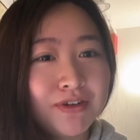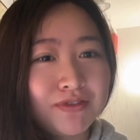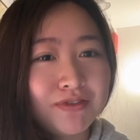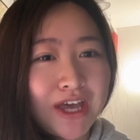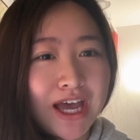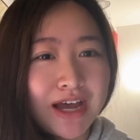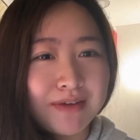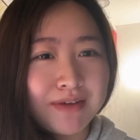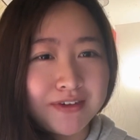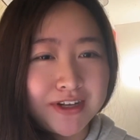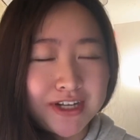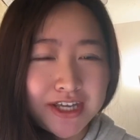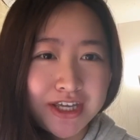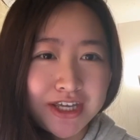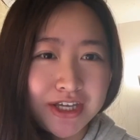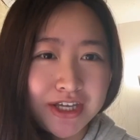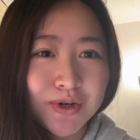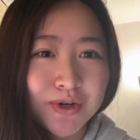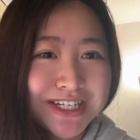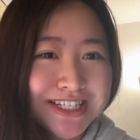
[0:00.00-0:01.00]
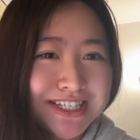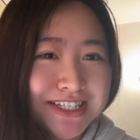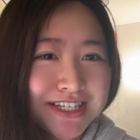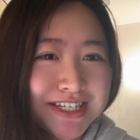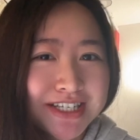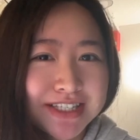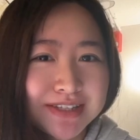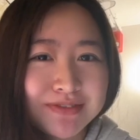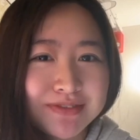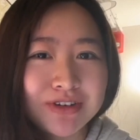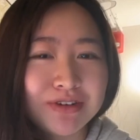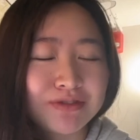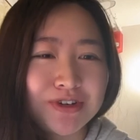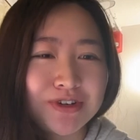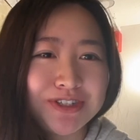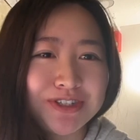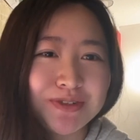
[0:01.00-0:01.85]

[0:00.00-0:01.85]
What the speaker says: If you have any questions, feel free